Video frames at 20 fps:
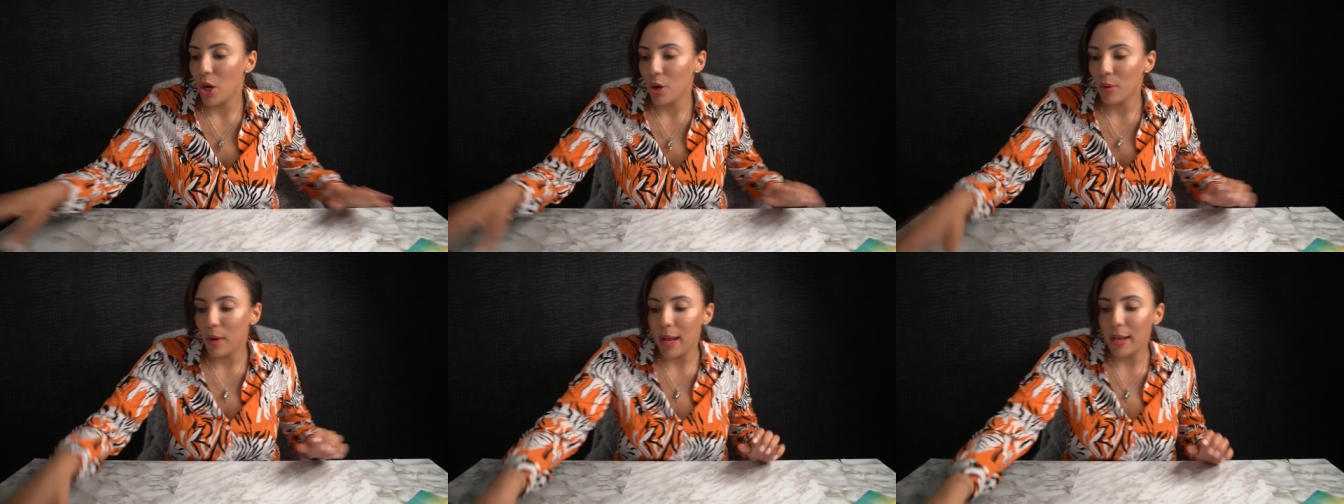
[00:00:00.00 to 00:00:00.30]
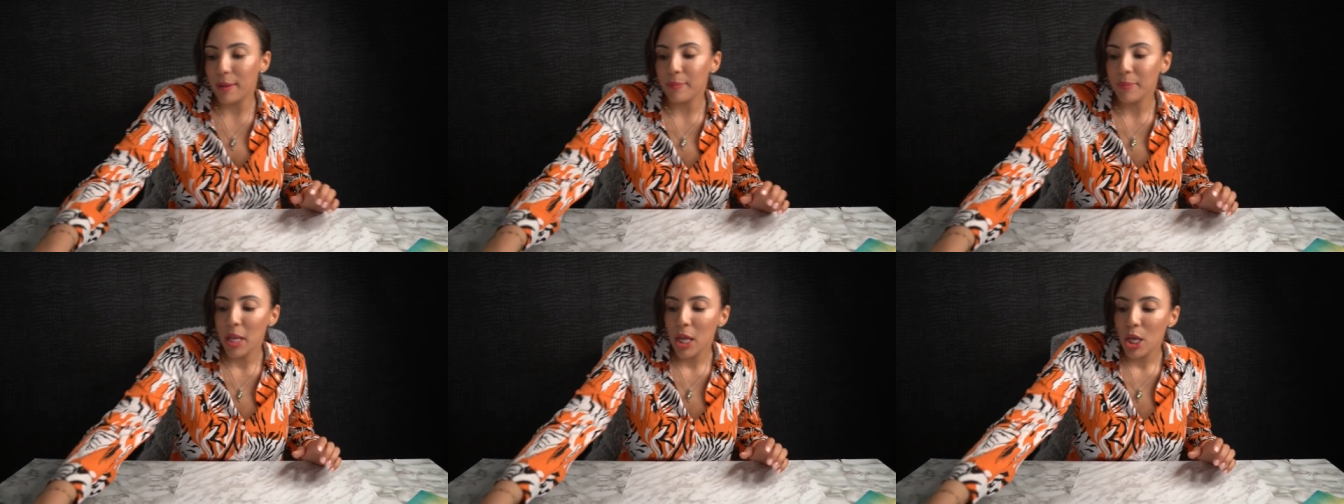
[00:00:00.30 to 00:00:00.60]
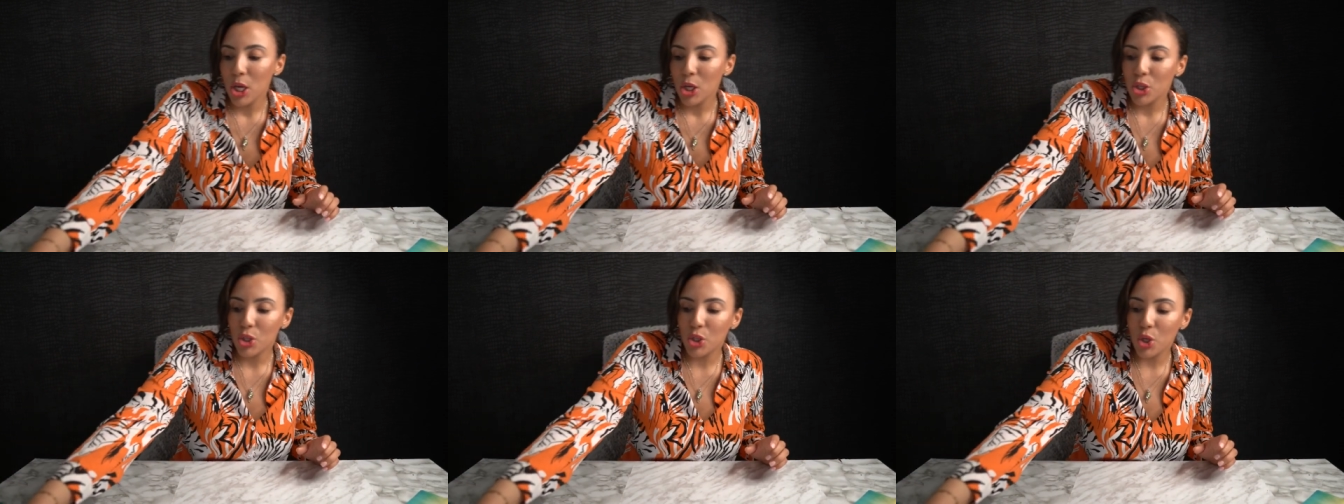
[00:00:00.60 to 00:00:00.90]
All right,
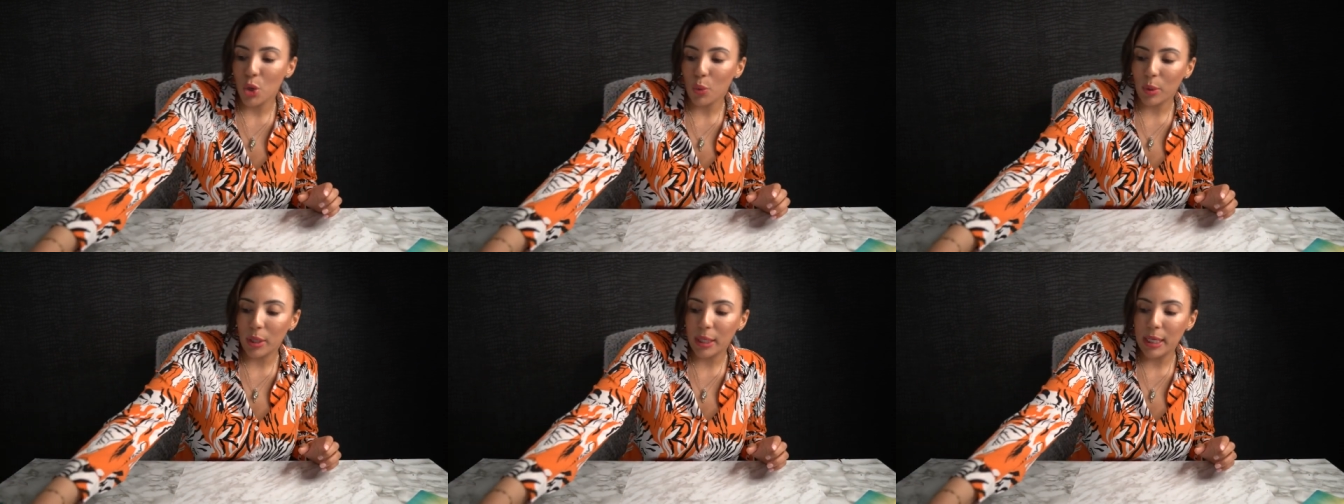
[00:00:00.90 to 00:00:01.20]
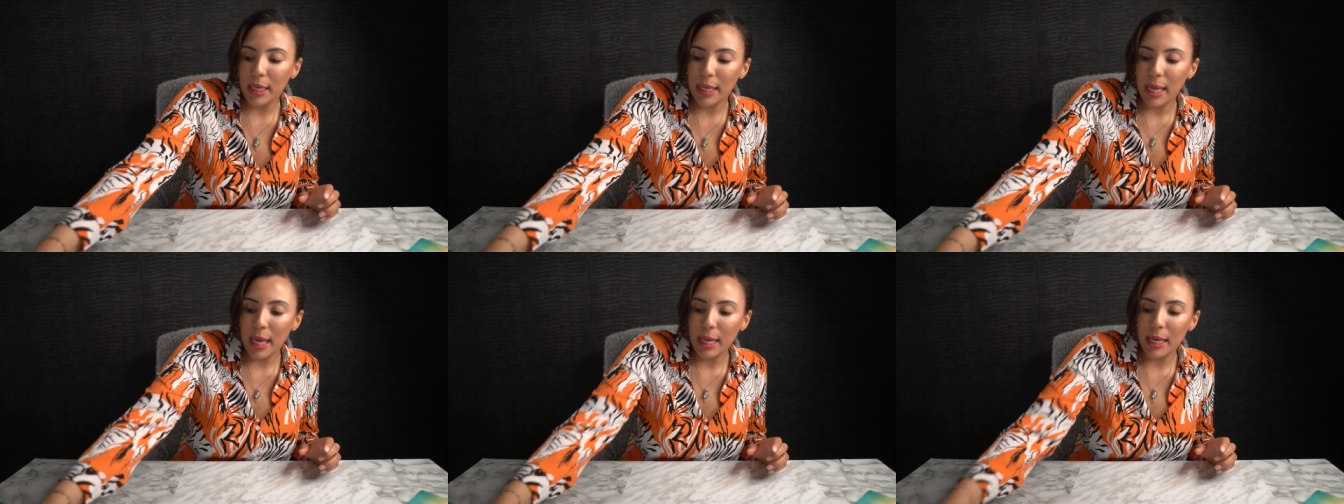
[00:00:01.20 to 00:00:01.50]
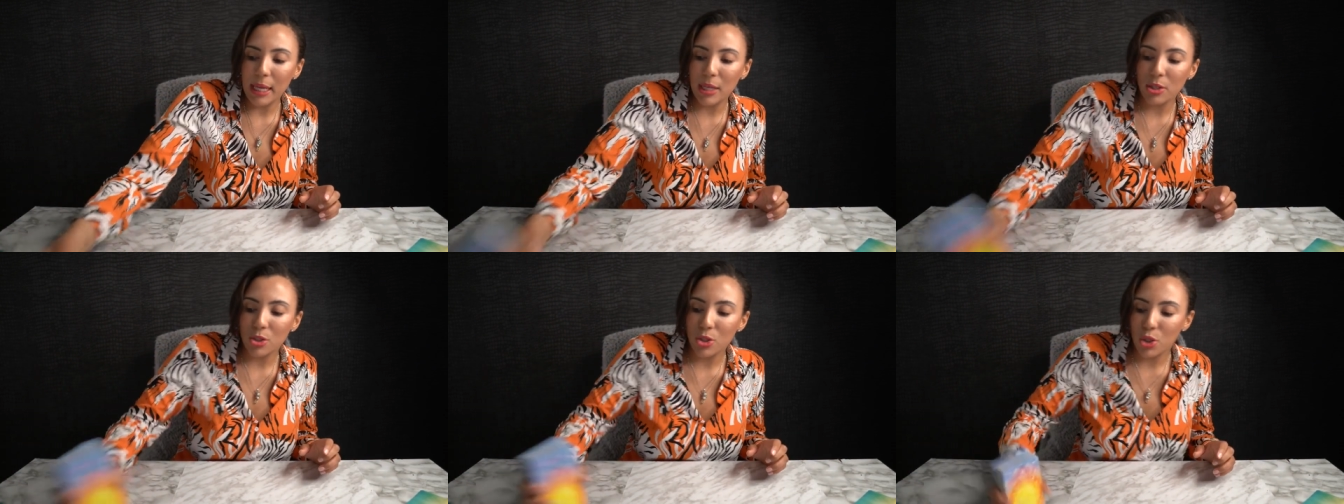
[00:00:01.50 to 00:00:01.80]
so we're gonna get
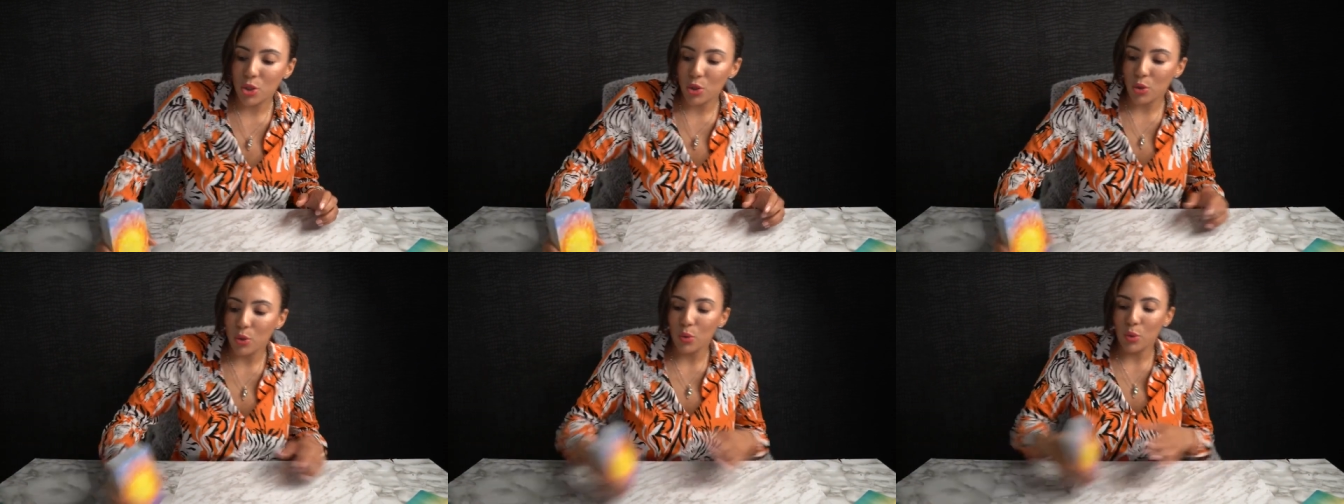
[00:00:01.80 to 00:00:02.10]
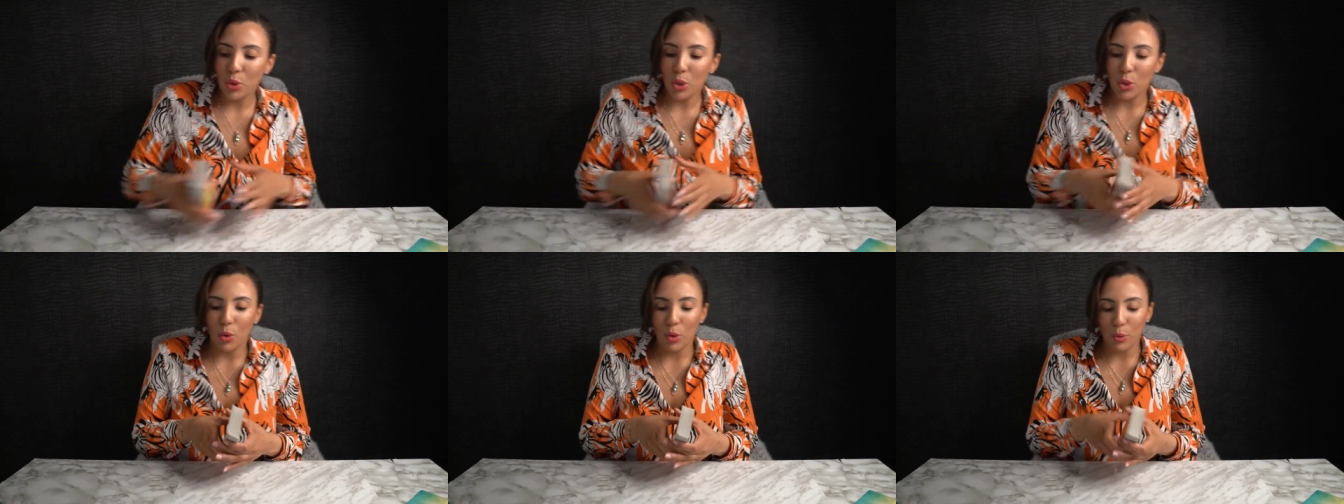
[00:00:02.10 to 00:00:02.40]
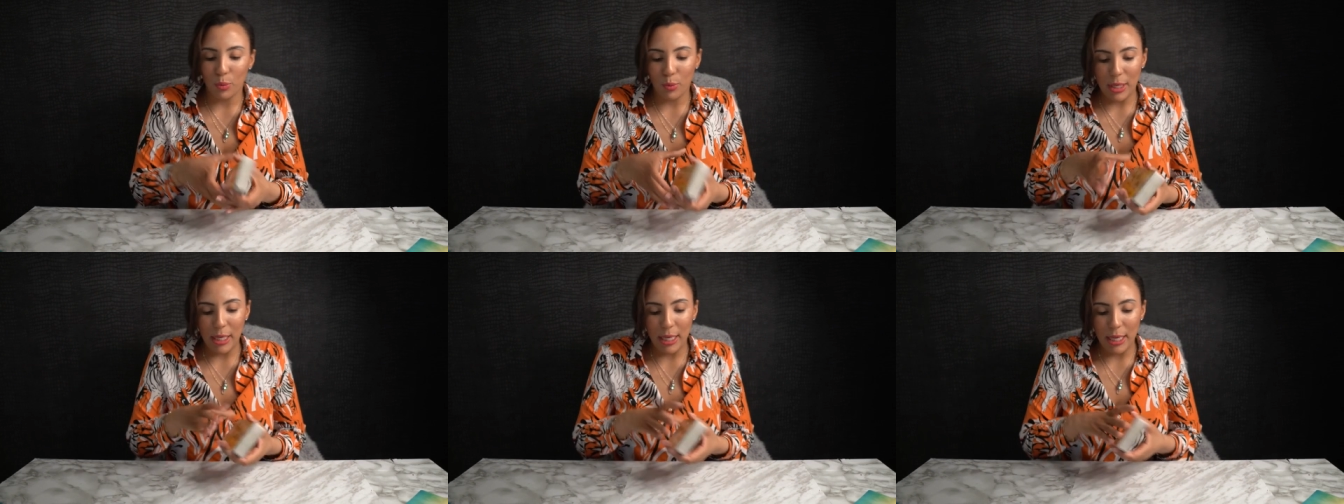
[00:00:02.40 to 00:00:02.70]
into
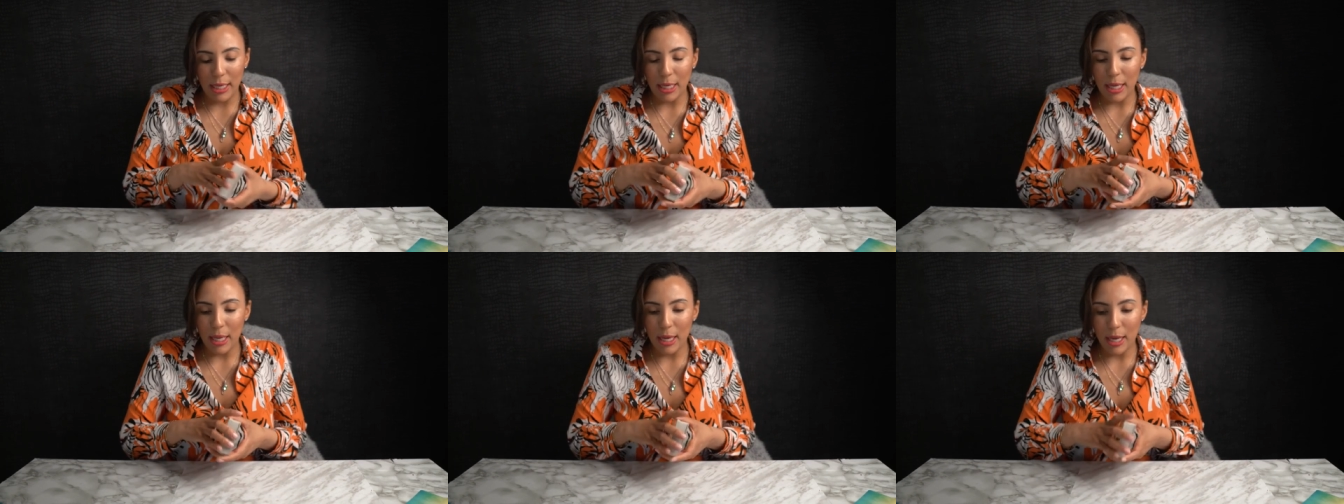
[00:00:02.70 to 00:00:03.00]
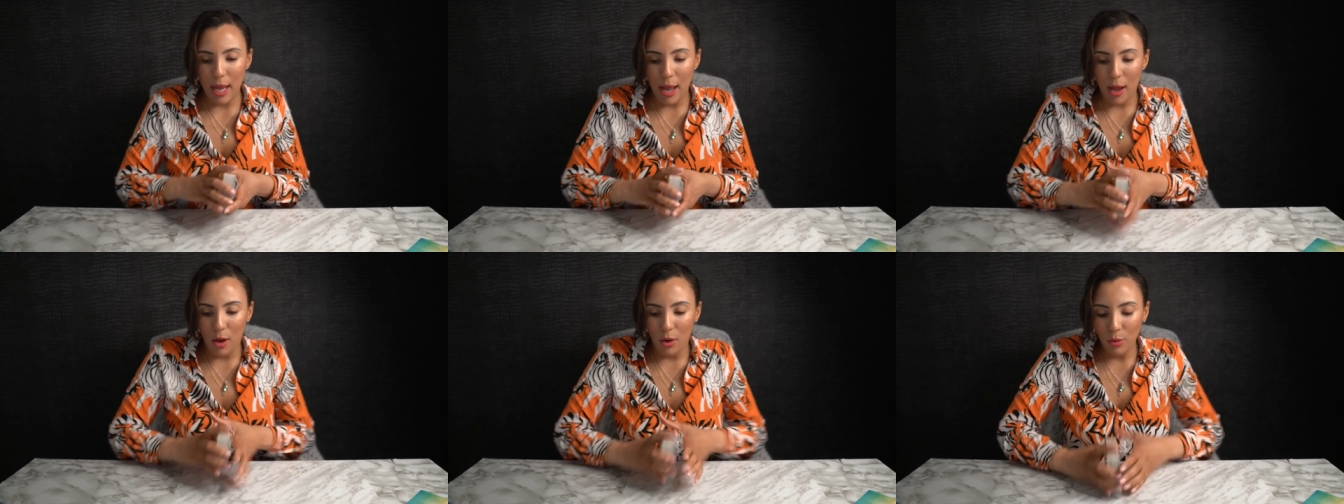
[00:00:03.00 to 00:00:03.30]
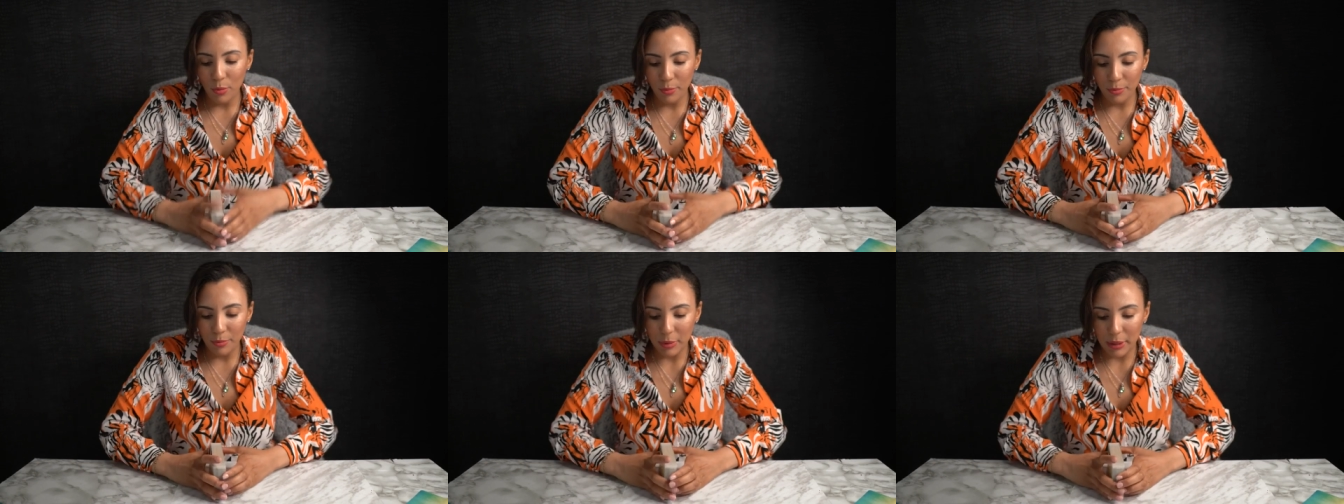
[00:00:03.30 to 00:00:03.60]
your reading
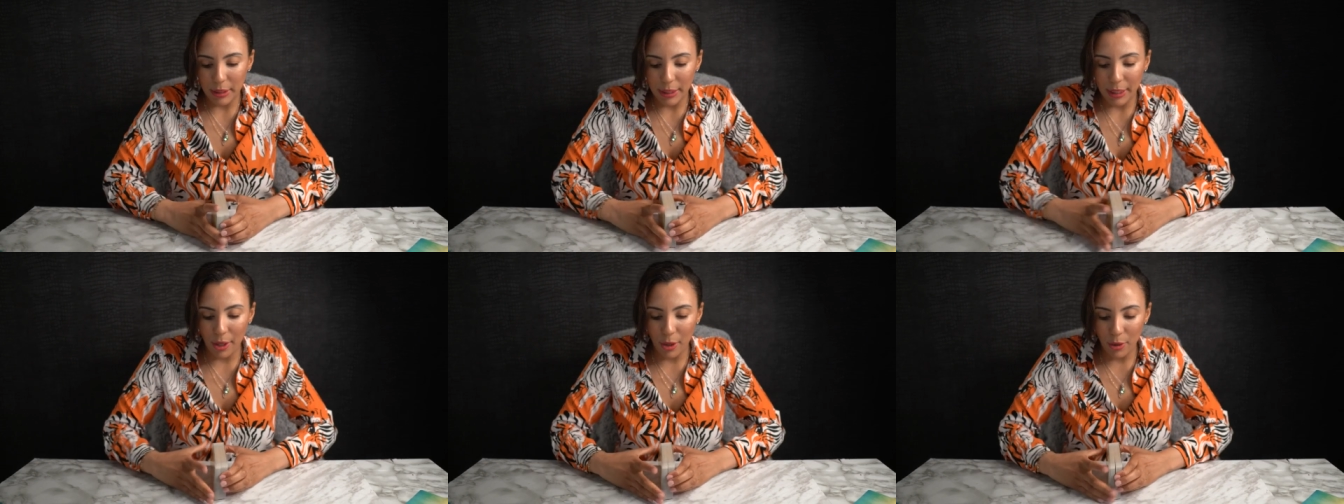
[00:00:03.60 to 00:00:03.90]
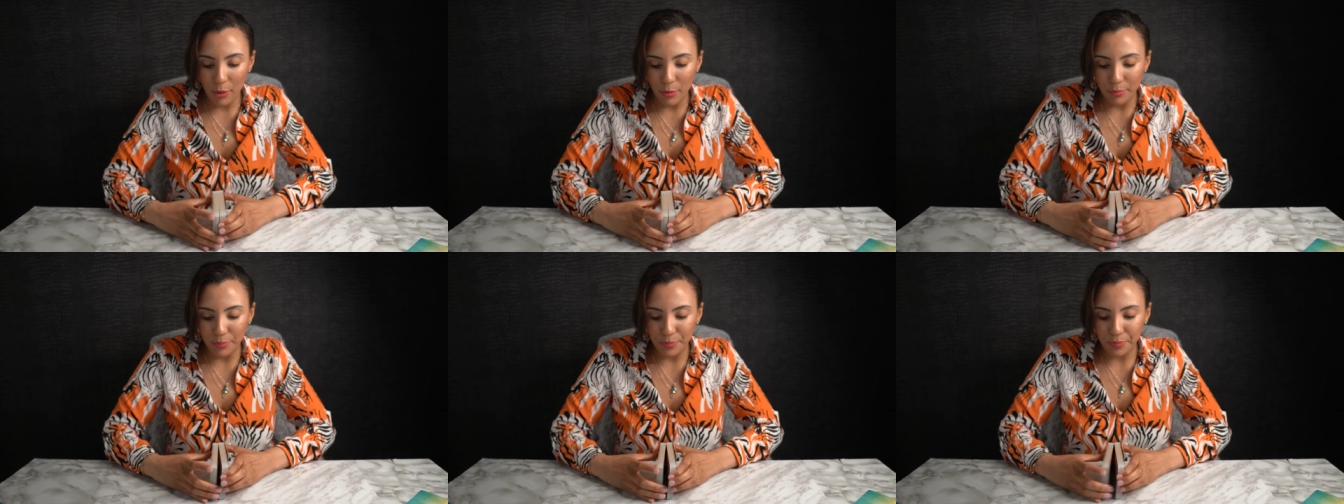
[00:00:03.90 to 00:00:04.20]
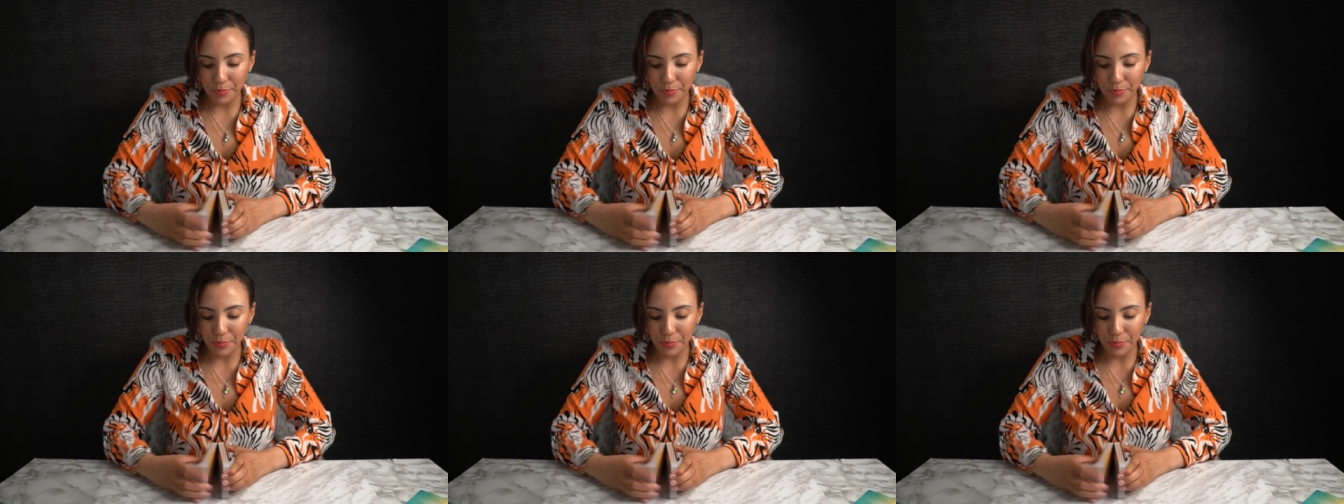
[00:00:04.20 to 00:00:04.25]
now, Leo.